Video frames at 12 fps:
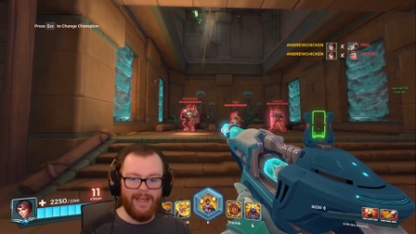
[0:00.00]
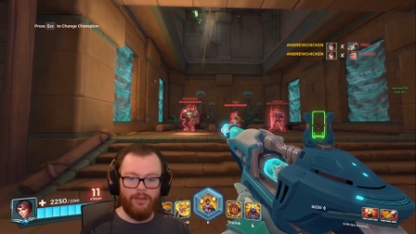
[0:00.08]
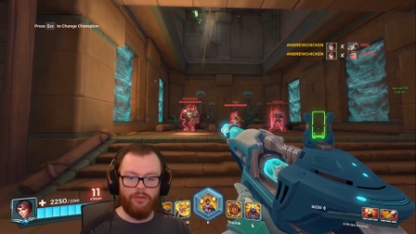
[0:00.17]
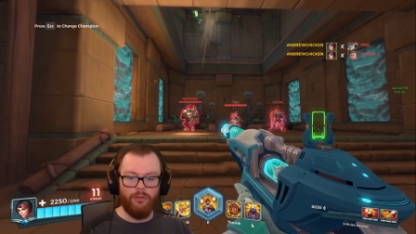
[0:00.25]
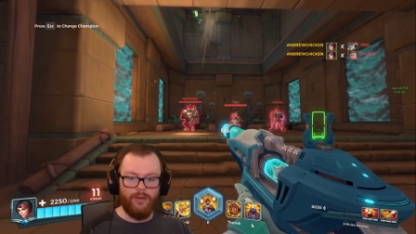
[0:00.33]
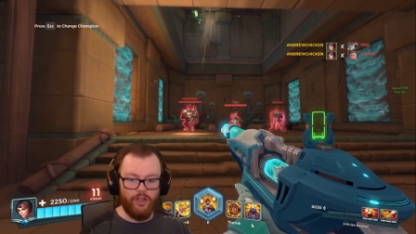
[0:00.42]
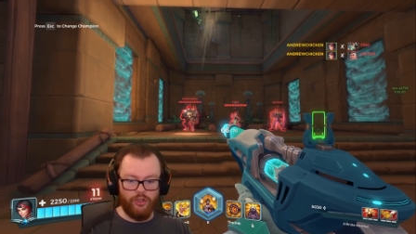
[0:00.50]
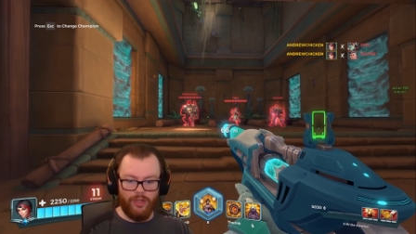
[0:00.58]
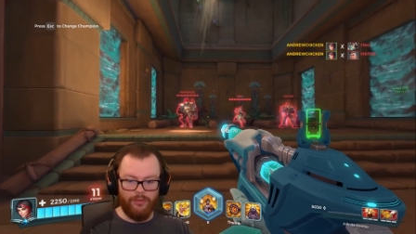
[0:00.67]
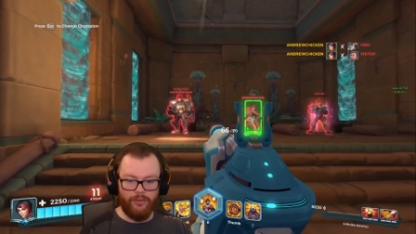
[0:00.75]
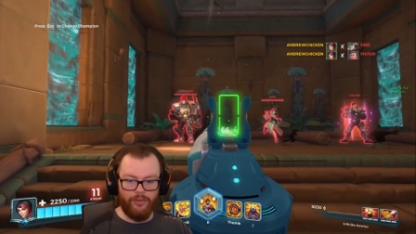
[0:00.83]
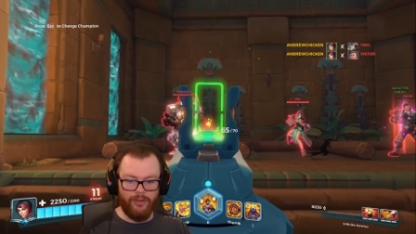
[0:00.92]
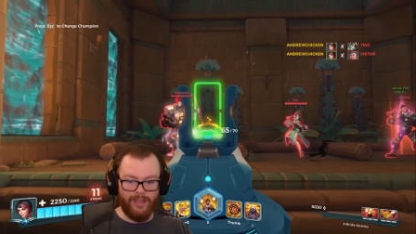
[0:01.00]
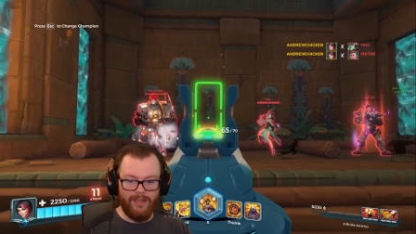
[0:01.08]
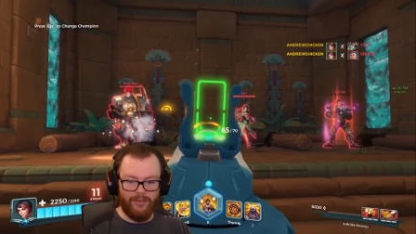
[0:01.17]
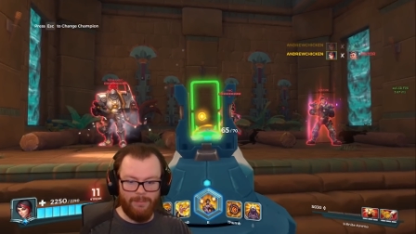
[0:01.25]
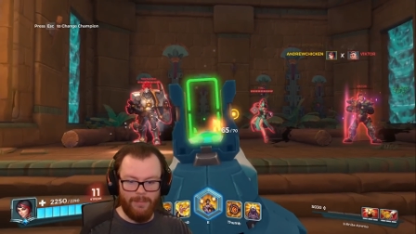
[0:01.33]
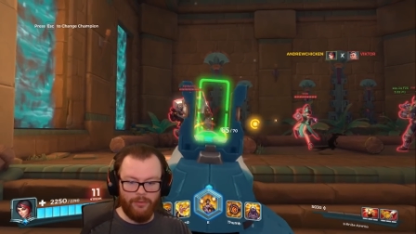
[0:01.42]
And so eventually, as you see, like,
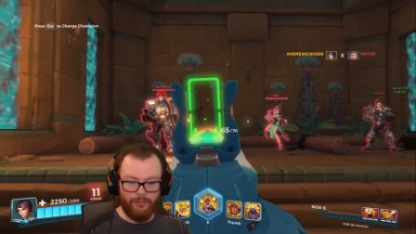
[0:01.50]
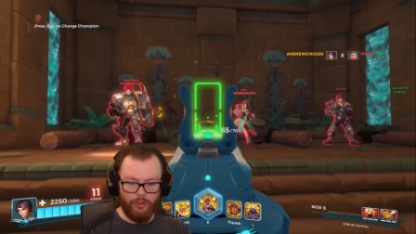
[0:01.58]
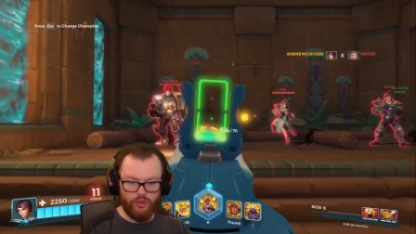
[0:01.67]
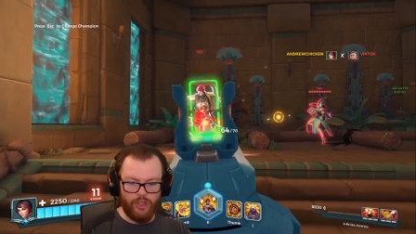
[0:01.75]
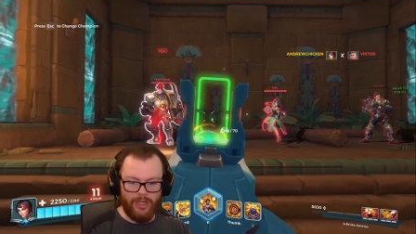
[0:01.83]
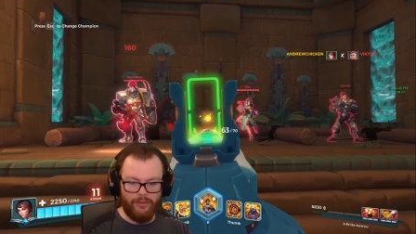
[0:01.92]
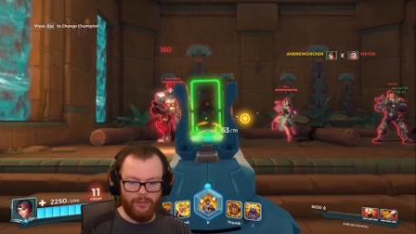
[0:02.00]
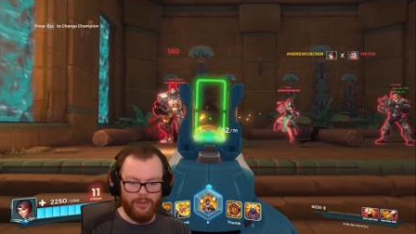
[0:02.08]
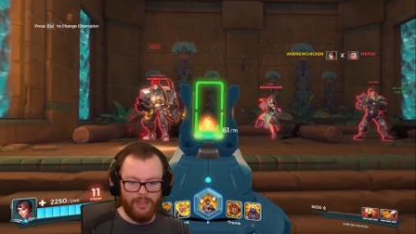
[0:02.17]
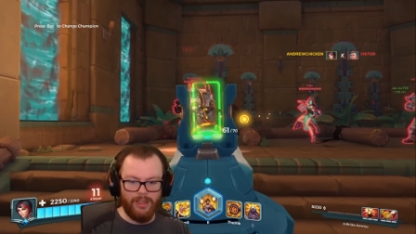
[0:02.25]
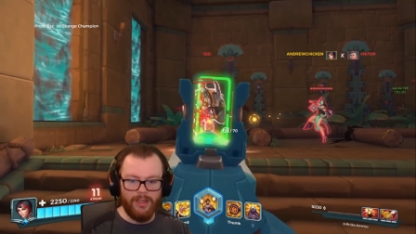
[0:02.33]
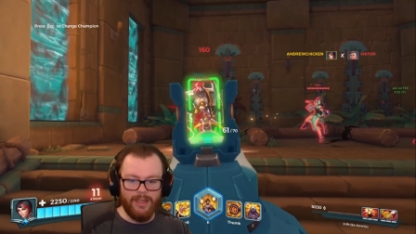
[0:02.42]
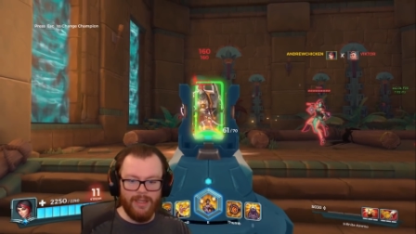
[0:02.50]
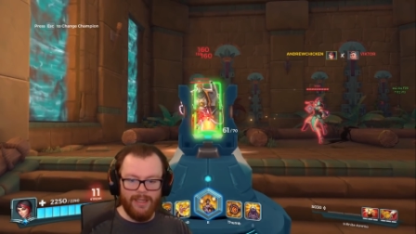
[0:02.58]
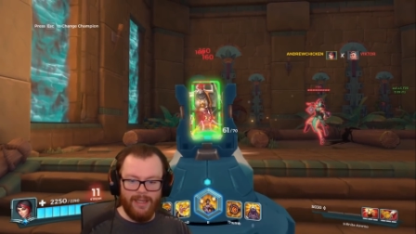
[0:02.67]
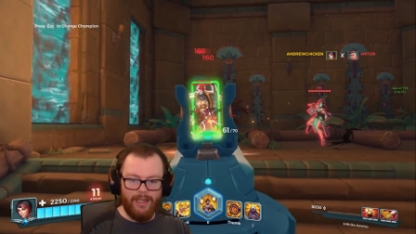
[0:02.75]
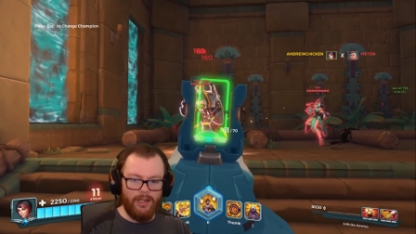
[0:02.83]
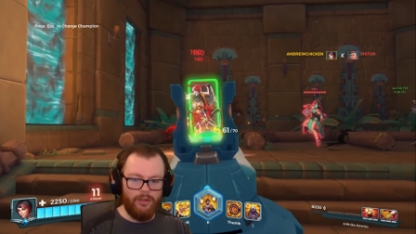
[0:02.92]
as I miss a few shots here and there,
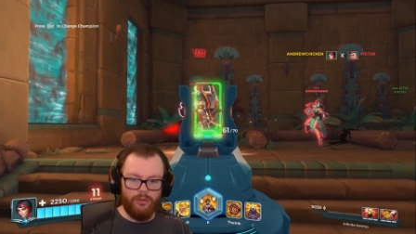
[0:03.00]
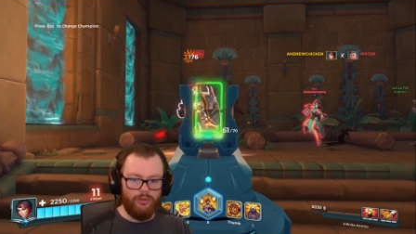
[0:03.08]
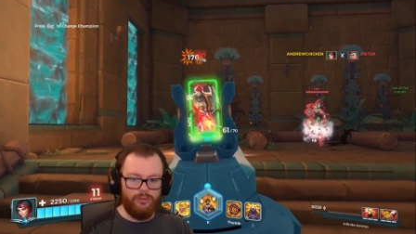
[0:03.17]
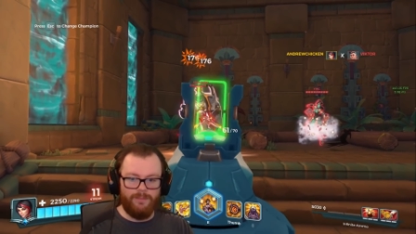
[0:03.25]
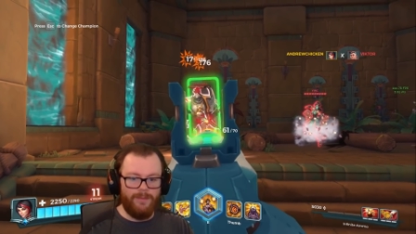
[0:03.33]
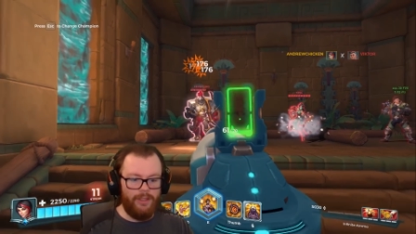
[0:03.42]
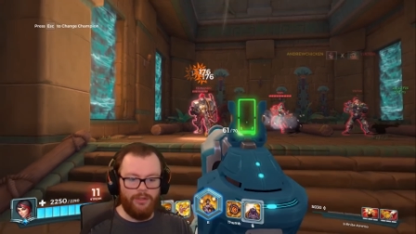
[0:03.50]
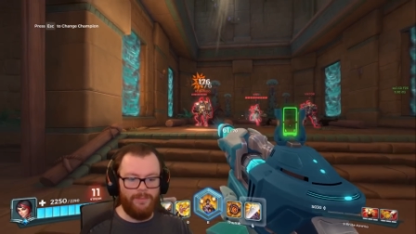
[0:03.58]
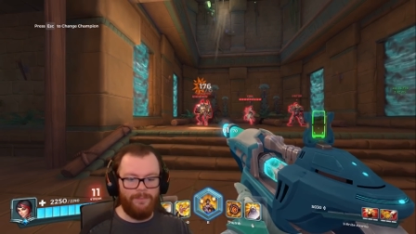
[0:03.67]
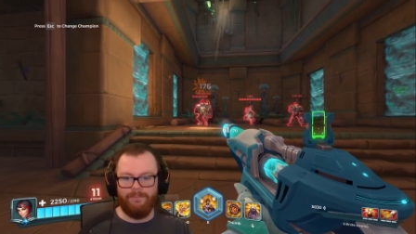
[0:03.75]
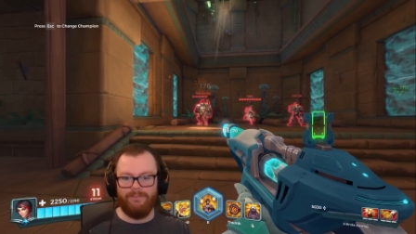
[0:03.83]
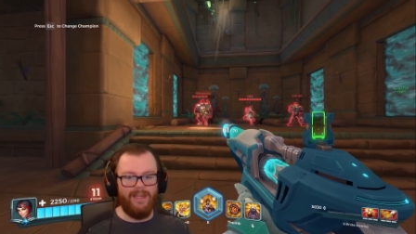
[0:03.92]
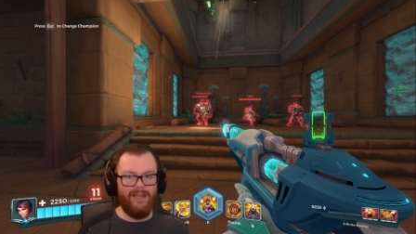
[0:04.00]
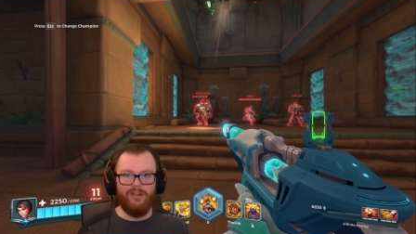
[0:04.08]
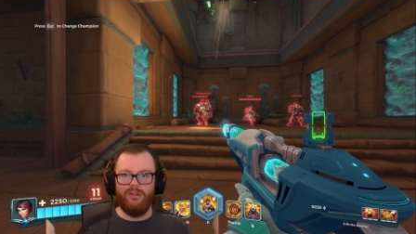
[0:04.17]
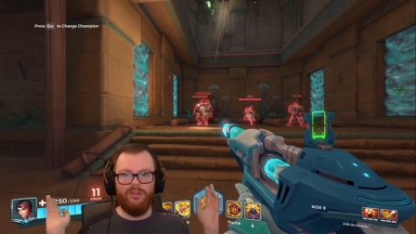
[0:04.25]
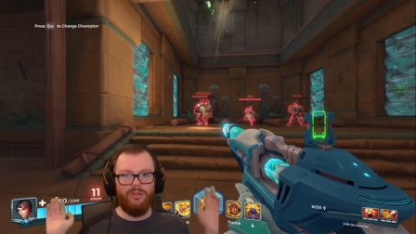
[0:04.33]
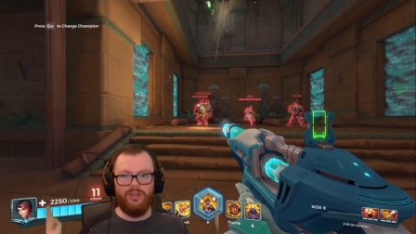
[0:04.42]
it'll, you know,
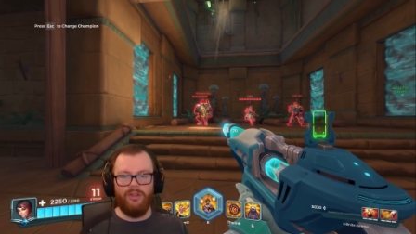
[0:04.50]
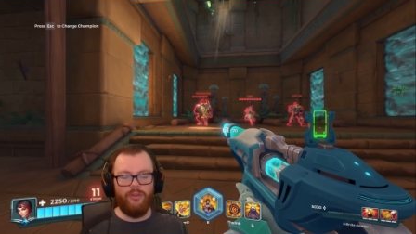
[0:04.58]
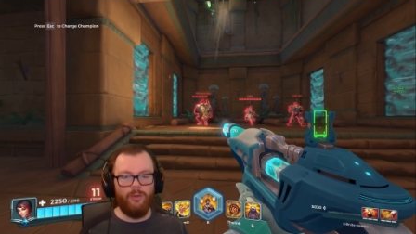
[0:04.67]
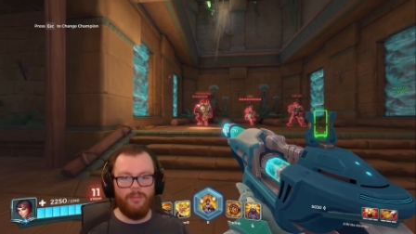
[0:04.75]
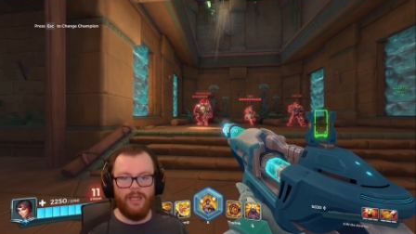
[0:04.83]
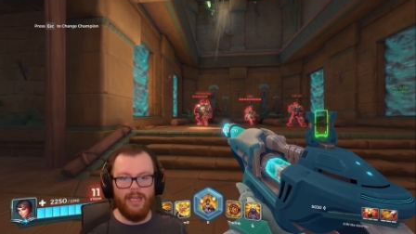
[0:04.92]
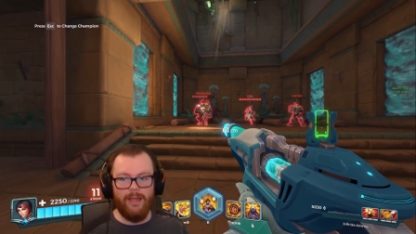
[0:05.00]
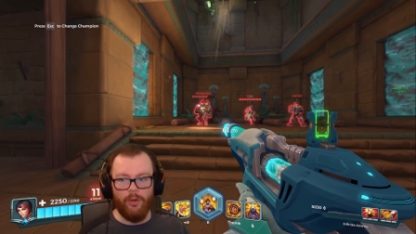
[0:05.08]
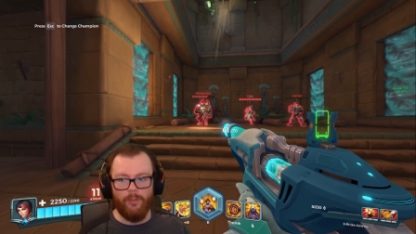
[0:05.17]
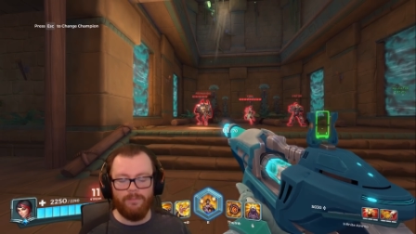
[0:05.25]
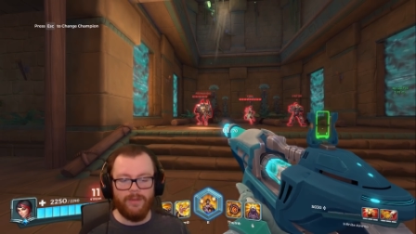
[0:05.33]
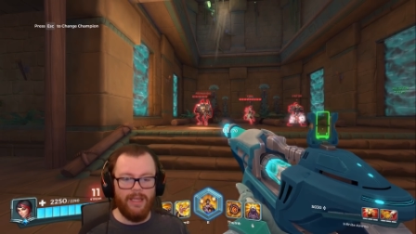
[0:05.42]
it'll consume my ammo.